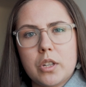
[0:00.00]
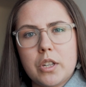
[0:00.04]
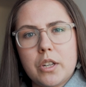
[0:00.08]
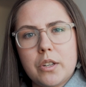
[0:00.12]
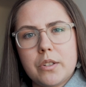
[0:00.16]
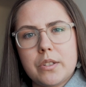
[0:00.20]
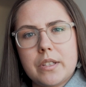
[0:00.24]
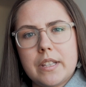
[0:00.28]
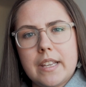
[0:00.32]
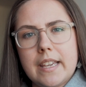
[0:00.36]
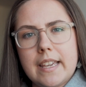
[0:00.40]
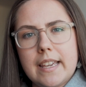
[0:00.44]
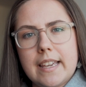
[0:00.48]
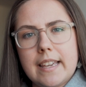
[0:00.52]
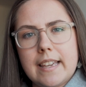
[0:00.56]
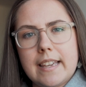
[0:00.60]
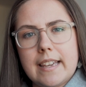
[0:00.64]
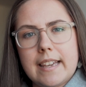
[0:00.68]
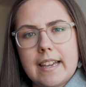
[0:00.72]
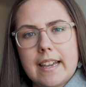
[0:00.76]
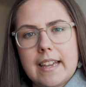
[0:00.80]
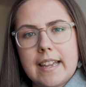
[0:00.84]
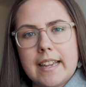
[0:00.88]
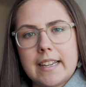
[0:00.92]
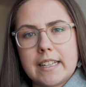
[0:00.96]
use the
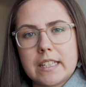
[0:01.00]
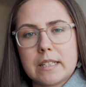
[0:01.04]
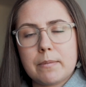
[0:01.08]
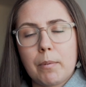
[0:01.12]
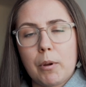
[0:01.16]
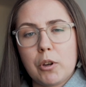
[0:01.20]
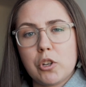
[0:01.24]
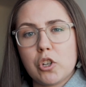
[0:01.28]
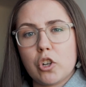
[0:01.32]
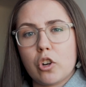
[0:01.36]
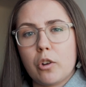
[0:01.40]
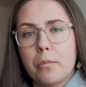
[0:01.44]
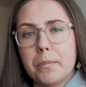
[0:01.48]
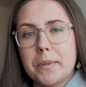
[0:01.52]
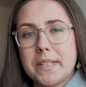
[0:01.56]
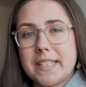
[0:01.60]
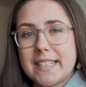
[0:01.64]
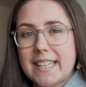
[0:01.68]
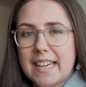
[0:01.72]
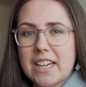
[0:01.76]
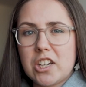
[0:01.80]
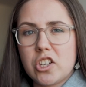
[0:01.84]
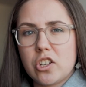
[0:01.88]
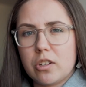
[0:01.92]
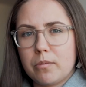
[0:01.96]
exposure
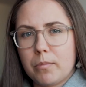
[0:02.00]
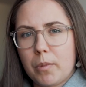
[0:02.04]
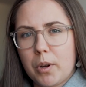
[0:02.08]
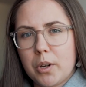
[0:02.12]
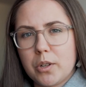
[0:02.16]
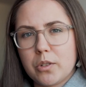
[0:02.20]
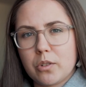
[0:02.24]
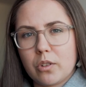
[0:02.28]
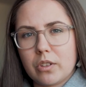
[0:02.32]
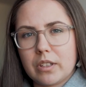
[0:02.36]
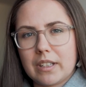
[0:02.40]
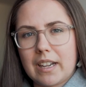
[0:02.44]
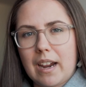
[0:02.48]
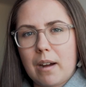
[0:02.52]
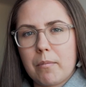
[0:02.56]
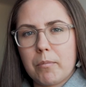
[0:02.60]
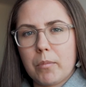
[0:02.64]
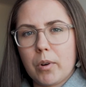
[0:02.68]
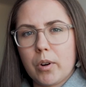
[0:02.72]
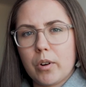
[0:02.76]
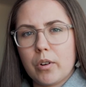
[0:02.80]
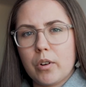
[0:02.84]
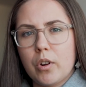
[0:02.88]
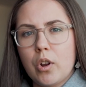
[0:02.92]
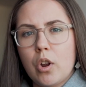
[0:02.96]
compensation mode on the
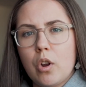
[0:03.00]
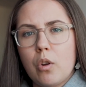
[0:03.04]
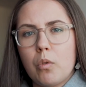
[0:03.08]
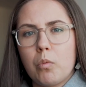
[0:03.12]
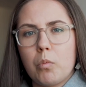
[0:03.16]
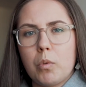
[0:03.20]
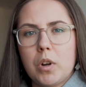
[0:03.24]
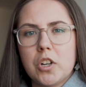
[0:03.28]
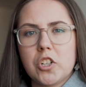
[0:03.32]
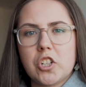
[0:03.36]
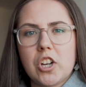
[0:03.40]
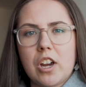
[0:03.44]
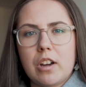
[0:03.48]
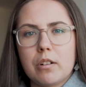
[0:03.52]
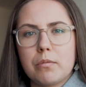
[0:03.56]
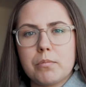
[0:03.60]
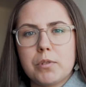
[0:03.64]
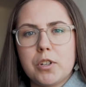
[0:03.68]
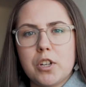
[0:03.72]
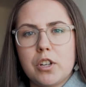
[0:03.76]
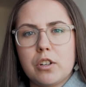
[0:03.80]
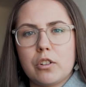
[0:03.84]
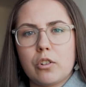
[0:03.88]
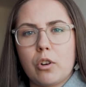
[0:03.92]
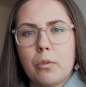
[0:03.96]
camera, which helps
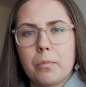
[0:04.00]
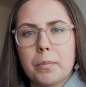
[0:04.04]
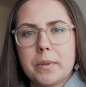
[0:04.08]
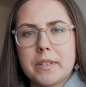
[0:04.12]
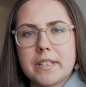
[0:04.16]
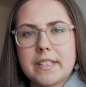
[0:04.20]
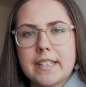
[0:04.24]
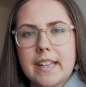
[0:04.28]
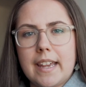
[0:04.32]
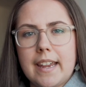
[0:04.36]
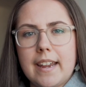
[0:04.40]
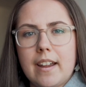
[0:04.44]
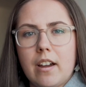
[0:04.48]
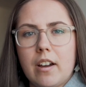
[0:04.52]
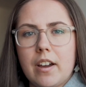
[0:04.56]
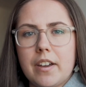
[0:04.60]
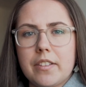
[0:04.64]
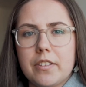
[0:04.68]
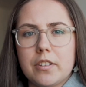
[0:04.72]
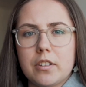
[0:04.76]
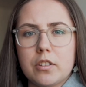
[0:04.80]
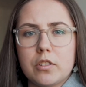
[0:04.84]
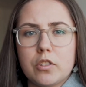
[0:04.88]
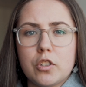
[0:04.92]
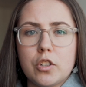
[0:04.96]
you compensate
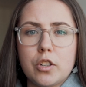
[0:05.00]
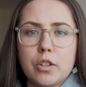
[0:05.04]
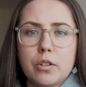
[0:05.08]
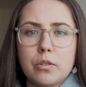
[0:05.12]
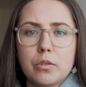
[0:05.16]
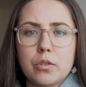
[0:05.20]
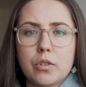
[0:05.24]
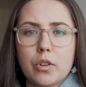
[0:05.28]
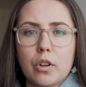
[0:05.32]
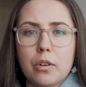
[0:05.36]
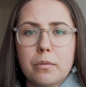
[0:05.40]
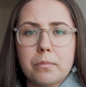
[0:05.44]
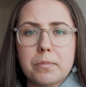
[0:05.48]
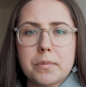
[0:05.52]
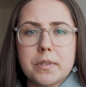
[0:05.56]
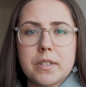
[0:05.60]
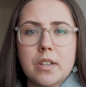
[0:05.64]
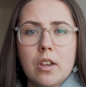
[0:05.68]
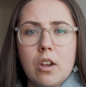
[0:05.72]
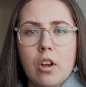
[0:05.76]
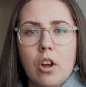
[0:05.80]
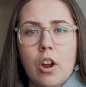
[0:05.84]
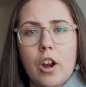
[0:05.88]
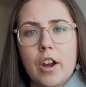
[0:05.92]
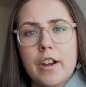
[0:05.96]
either 2 stops
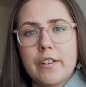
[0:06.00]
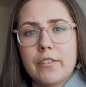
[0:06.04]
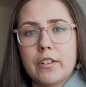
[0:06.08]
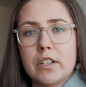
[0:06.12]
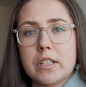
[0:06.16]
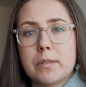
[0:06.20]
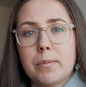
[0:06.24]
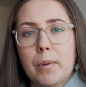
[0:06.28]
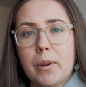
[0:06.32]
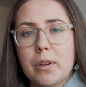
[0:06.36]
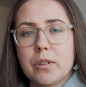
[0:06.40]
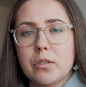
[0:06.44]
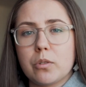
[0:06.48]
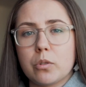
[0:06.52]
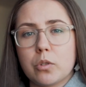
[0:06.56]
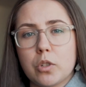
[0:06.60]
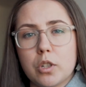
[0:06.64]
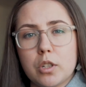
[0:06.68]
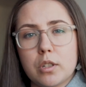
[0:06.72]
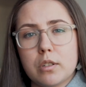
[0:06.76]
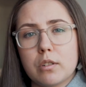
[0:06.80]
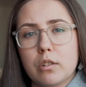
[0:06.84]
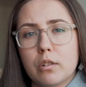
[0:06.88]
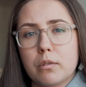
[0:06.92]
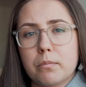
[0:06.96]
overexposed or 2
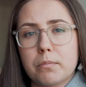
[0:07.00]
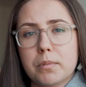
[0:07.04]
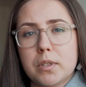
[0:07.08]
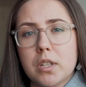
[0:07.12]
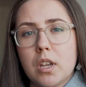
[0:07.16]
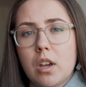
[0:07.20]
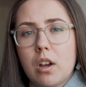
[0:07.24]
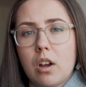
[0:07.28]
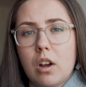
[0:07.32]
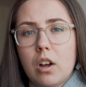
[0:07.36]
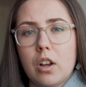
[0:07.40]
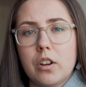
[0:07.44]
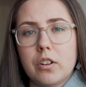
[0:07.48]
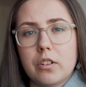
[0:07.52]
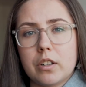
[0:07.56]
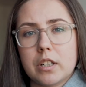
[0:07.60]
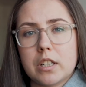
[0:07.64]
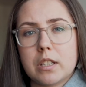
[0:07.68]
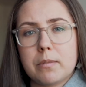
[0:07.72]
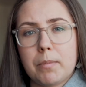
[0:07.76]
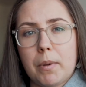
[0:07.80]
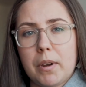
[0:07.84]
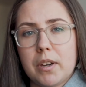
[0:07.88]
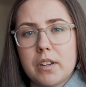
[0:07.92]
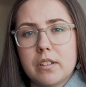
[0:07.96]
stops
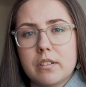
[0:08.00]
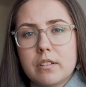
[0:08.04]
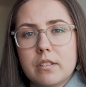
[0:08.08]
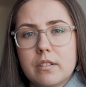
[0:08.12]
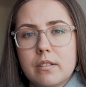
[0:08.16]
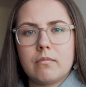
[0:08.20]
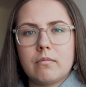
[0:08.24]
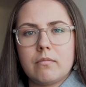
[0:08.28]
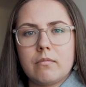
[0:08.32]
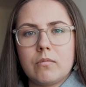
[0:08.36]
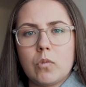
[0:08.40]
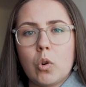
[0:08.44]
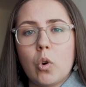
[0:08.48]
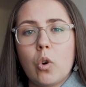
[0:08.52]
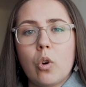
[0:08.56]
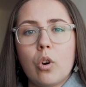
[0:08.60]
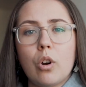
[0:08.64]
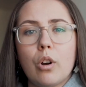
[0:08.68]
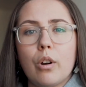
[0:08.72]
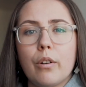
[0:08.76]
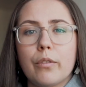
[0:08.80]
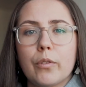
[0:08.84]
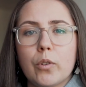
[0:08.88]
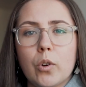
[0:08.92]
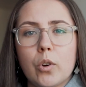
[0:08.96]
underexposed. Or
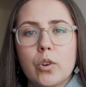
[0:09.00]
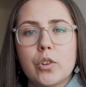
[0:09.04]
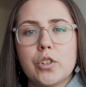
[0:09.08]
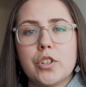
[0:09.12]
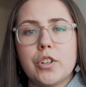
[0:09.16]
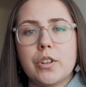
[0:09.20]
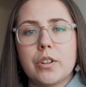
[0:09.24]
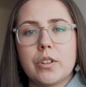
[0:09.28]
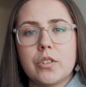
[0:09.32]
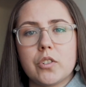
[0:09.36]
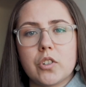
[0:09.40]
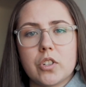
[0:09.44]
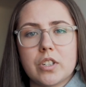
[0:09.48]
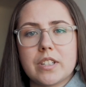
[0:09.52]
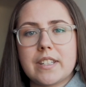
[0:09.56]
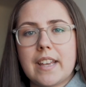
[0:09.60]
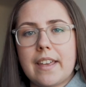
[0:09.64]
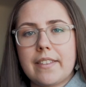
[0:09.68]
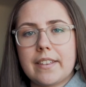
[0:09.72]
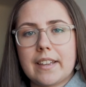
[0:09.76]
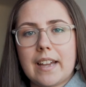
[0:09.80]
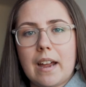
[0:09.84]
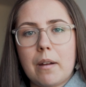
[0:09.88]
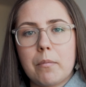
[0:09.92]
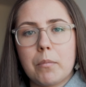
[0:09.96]
of course you can just set
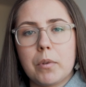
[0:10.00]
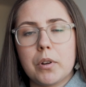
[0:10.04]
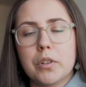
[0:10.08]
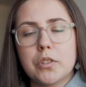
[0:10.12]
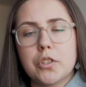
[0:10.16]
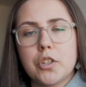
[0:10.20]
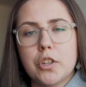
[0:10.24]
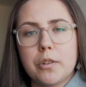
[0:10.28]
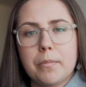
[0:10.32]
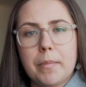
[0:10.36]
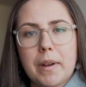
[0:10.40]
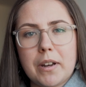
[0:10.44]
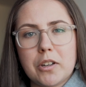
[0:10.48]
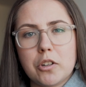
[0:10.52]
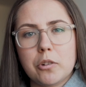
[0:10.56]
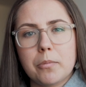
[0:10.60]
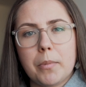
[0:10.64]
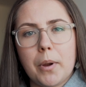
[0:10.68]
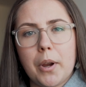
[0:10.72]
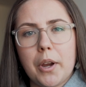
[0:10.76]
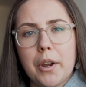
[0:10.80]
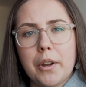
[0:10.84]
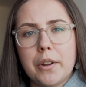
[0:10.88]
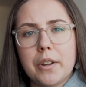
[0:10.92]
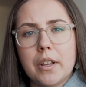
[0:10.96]
the camera to manual
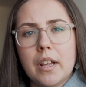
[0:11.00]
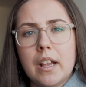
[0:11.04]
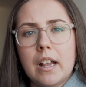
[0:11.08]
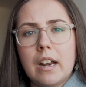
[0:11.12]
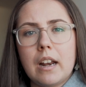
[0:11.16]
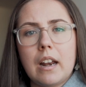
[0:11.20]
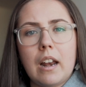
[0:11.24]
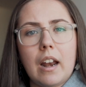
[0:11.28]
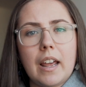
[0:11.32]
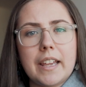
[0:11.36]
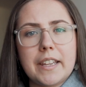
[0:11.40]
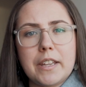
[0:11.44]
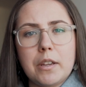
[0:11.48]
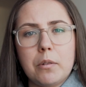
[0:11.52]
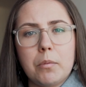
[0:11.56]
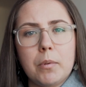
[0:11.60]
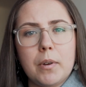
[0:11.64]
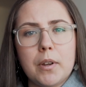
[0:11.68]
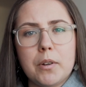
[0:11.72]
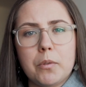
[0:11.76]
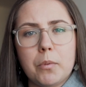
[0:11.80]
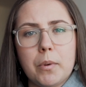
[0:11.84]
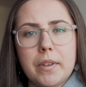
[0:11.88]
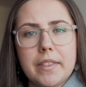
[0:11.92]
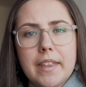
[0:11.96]
mode like you
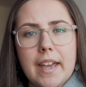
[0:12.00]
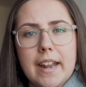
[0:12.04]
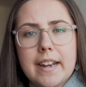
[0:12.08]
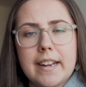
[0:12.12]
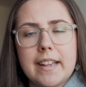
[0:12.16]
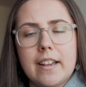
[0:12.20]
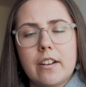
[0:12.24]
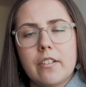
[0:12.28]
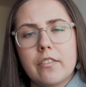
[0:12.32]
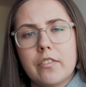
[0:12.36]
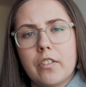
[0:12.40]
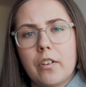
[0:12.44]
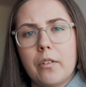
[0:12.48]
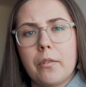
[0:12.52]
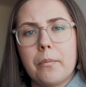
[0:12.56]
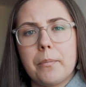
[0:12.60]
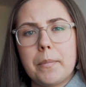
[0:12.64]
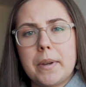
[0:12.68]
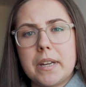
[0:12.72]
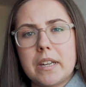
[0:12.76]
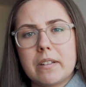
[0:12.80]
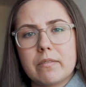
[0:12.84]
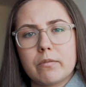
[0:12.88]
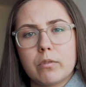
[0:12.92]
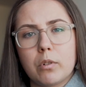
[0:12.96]
would with any other
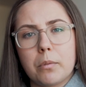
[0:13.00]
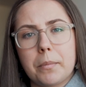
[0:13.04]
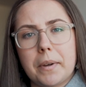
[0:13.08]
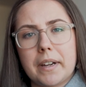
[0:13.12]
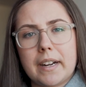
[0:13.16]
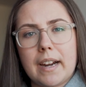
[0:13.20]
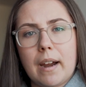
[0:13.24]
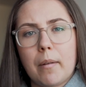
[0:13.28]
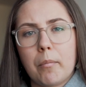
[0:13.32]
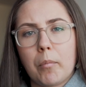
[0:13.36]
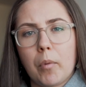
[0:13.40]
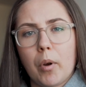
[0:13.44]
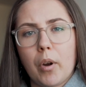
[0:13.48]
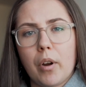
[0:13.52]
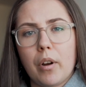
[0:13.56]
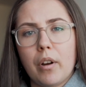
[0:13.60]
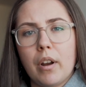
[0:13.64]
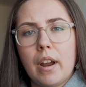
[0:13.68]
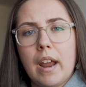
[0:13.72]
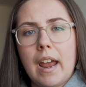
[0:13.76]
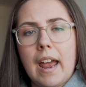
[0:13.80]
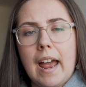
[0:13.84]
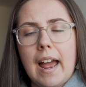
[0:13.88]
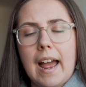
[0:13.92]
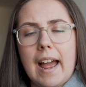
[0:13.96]
medium format camera,
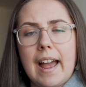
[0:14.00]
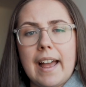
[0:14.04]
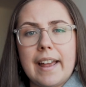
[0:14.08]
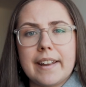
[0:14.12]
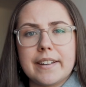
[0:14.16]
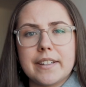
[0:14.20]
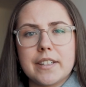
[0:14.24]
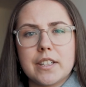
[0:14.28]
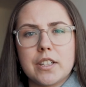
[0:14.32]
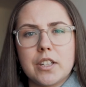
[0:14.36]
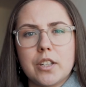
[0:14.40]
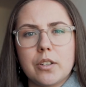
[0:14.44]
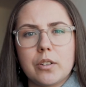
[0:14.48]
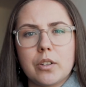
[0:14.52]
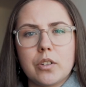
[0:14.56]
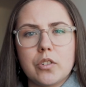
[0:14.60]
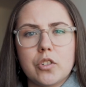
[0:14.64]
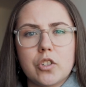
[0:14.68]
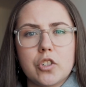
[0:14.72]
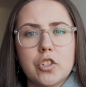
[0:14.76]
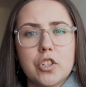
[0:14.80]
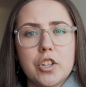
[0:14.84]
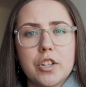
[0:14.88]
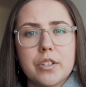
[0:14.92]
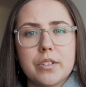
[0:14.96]
and you can
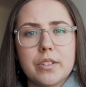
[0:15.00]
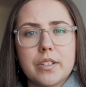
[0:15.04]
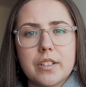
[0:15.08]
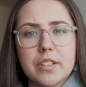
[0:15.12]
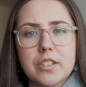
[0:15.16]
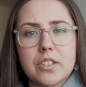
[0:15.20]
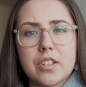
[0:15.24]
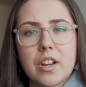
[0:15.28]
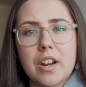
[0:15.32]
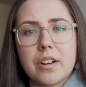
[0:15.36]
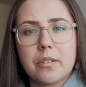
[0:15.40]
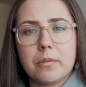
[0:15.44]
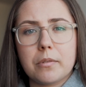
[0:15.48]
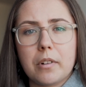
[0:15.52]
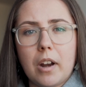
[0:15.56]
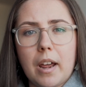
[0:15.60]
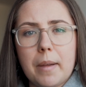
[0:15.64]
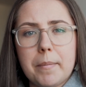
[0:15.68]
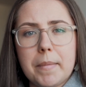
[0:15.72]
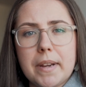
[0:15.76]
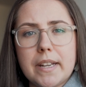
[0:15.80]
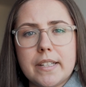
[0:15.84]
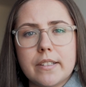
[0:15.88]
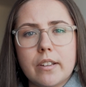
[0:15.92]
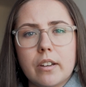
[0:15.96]
just use an external light
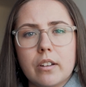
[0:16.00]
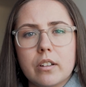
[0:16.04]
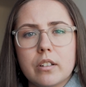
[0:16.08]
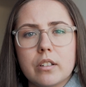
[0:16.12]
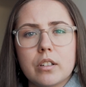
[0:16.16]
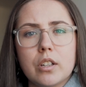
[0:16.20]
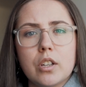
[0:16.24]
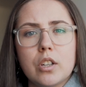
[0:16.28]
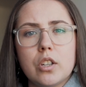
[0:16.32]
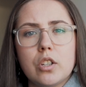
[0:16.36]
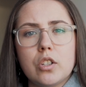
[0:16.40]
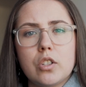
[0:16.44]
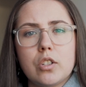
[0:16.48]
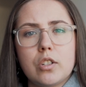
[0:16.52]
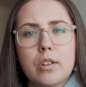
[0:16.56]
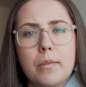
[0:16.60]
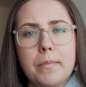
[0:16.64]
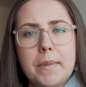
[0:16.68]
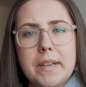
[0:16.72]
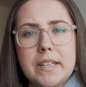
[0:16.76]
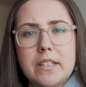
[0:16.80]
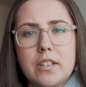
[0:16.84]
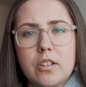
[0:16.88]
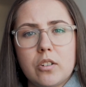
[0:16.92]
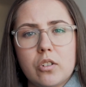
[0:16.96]
meter to
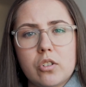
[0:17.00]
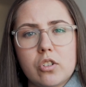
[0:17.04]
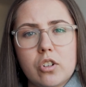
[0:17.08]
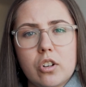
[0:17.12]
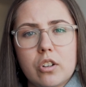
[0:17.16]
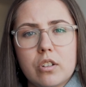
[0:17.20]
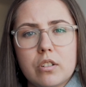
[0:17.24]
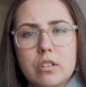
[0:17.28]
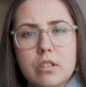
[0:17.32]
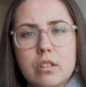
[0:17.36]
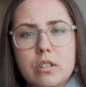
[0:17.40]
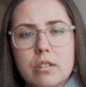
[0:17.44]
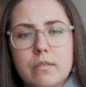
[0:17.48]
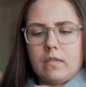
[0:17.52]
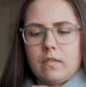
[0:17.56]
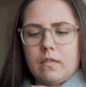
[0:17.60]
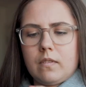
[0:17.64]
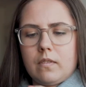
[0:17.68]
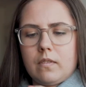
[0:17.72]
meter your shots.